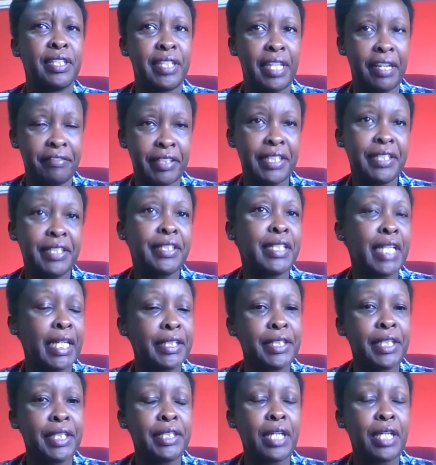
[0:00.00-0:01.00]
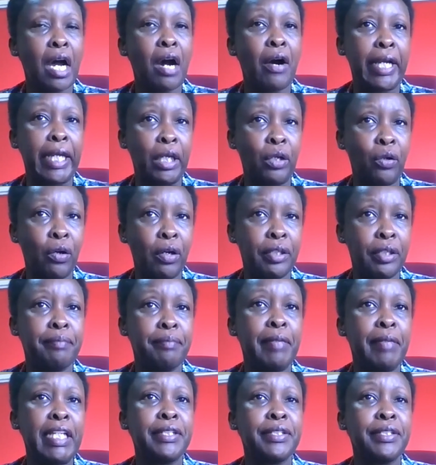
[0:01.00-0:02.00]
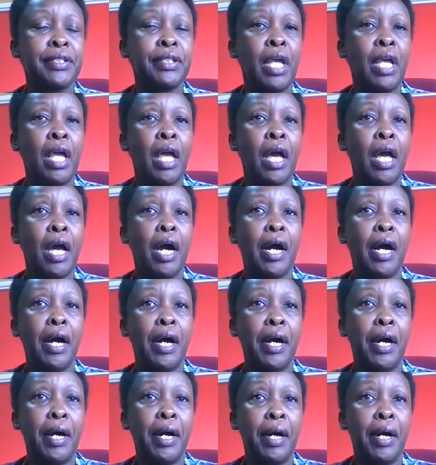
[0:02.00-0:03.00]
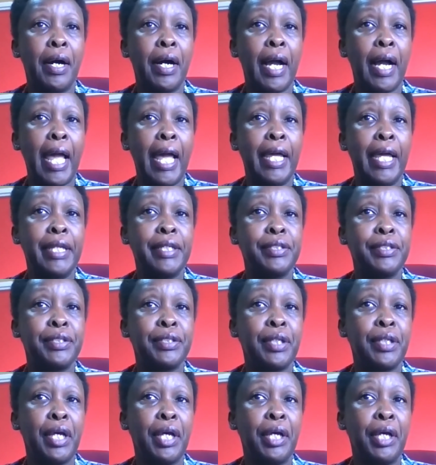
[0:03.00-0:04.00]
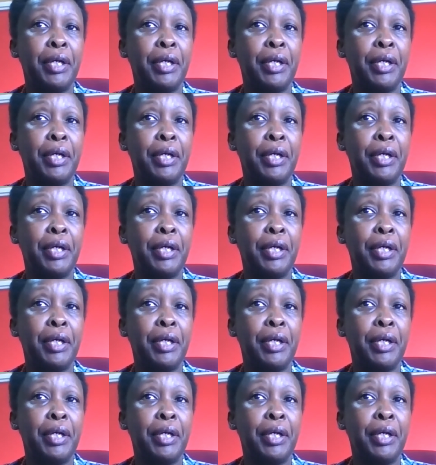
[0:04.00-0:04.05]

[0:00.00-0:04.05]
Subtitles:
devastated our economies and,